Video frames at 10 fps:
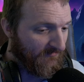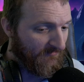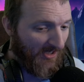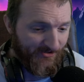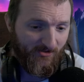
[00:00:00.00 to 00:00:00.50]

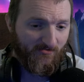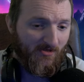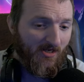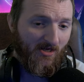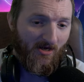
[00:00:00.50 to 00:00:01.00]
I do.
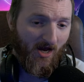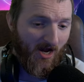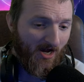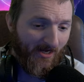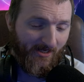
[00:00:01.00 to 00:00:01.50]

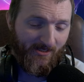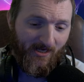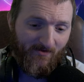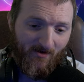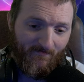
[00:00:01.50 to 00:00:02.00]
I
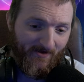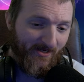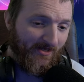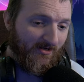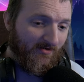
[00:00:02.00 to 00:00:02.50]
am a
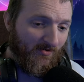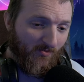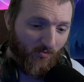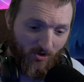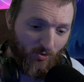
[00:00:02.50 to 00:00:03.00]
big
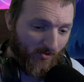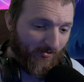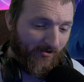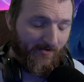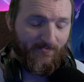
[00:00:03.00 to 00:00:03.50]
World of Warcraft